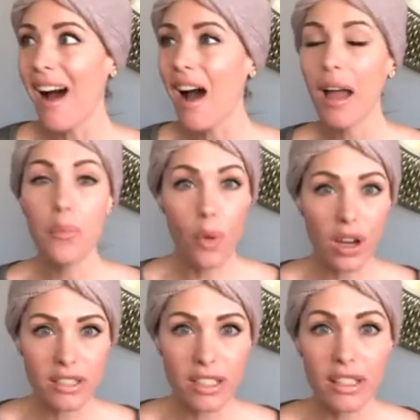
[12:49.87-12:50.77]
I
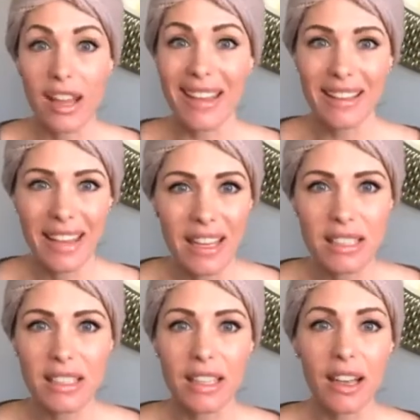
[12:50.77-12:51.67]
wanted
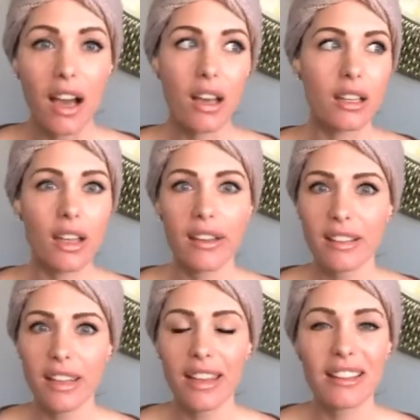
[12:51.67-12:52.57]
candy. I
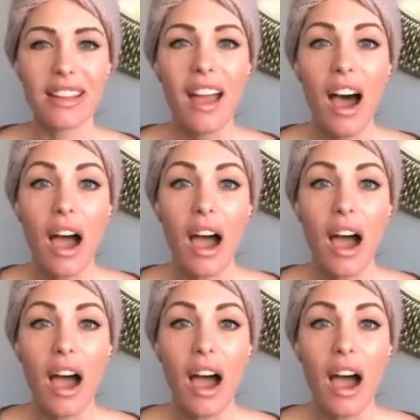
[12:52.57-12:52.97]
liked candy.